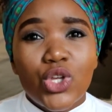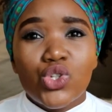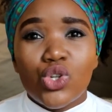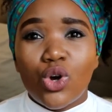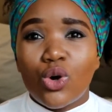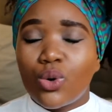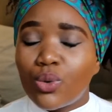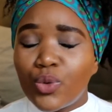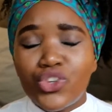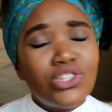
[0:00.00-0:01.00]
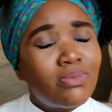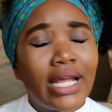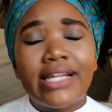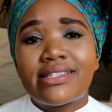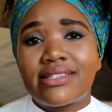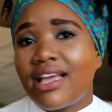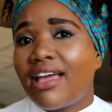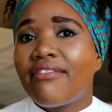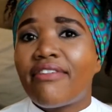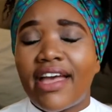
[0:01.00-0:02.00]
So we just played it
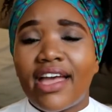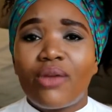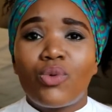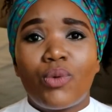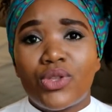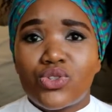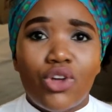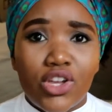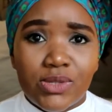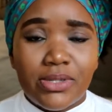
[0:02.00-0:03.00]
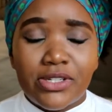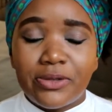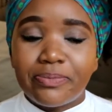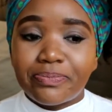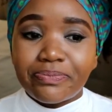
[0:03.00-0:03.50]
safe and we went to the hospital.